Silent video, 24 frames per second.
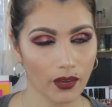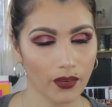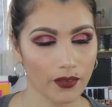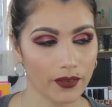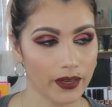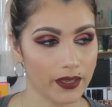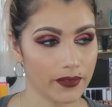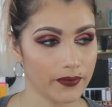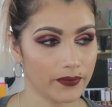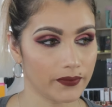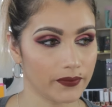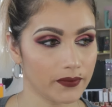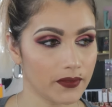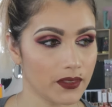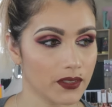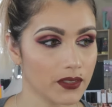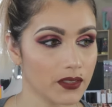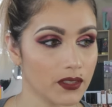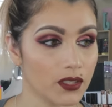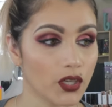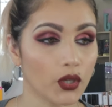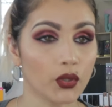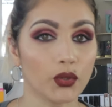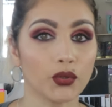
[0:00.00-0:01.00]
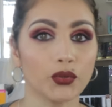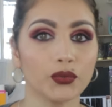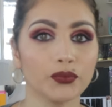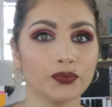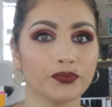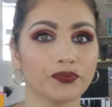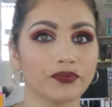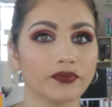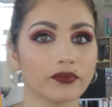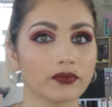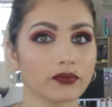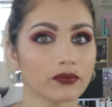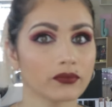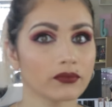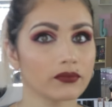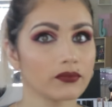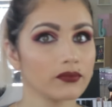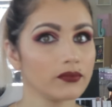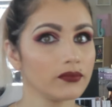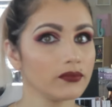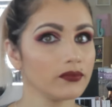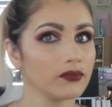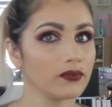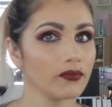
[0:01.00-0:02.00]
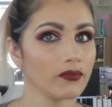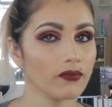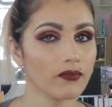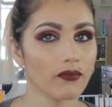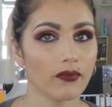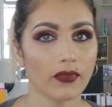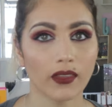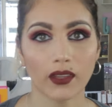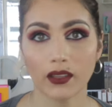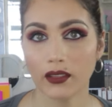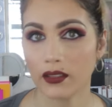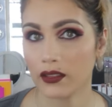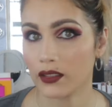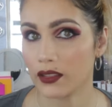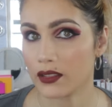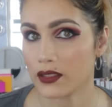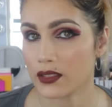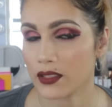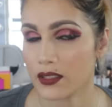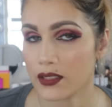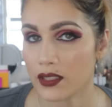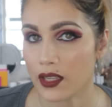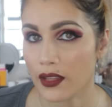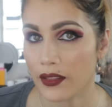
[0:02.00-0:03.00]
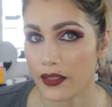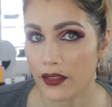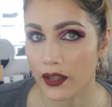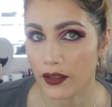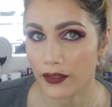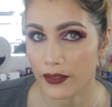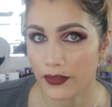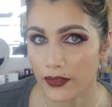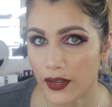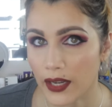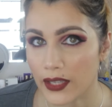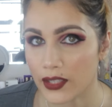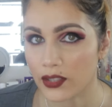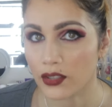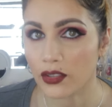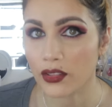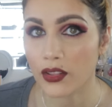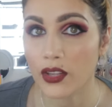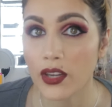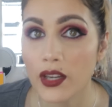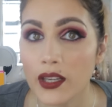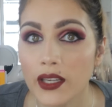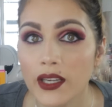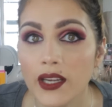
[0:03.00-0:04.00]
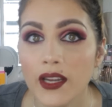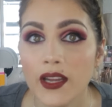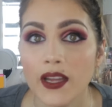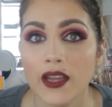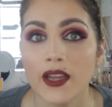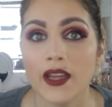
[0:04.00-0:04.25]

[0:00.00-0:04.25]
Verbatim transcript: All right, so this is the final look